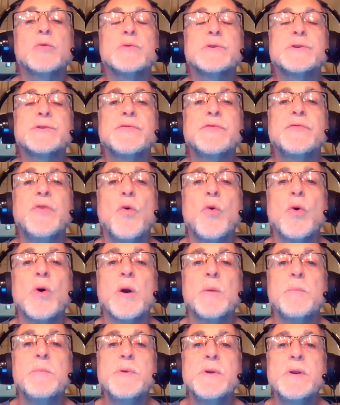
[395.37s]
was
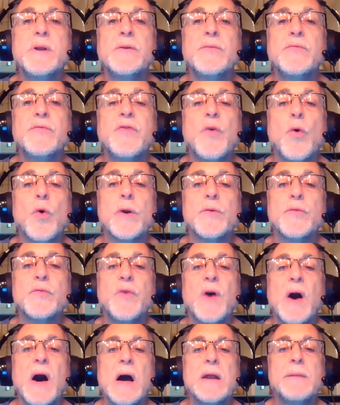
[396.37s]
formed and
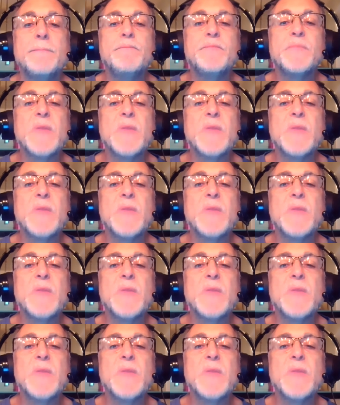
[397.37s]
fortified,